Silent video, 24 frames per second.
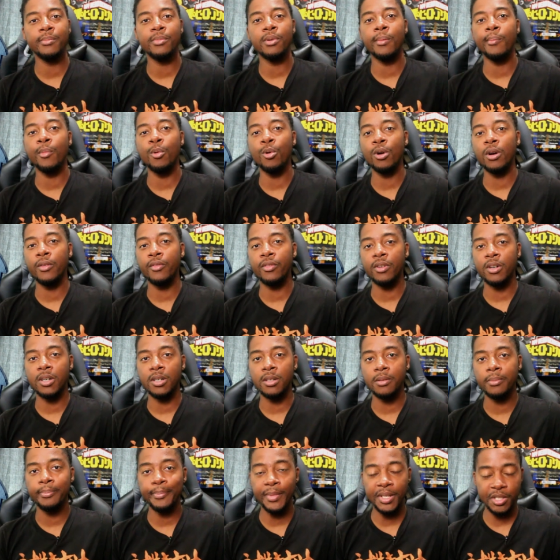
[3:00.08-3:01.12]
but more of
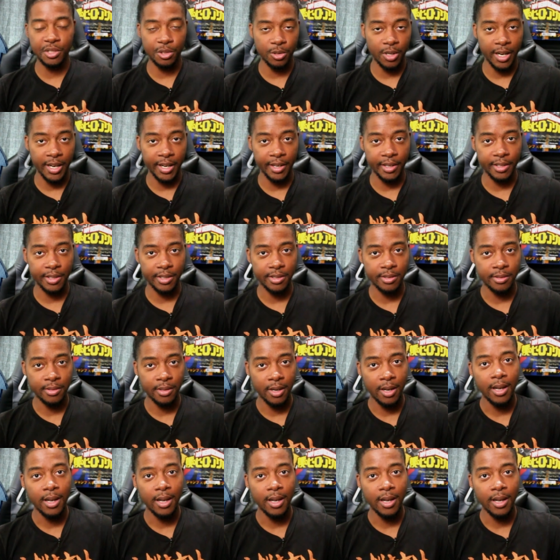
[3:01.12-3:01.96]
a mental anchor.